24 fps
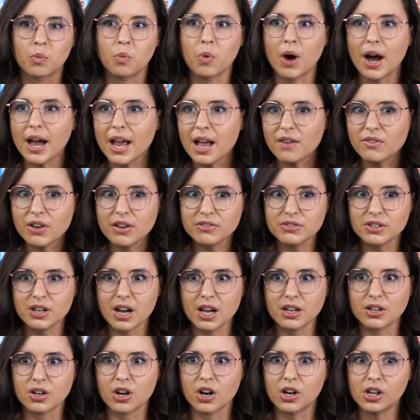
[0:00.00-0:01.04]
why have I
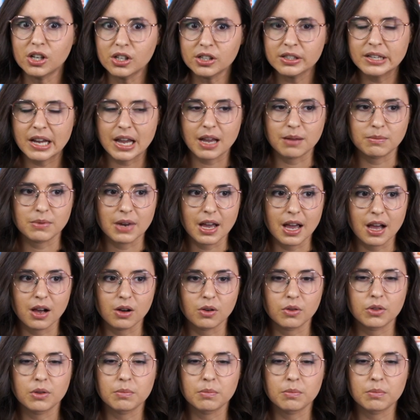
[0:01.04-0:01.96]
forgotten her name now?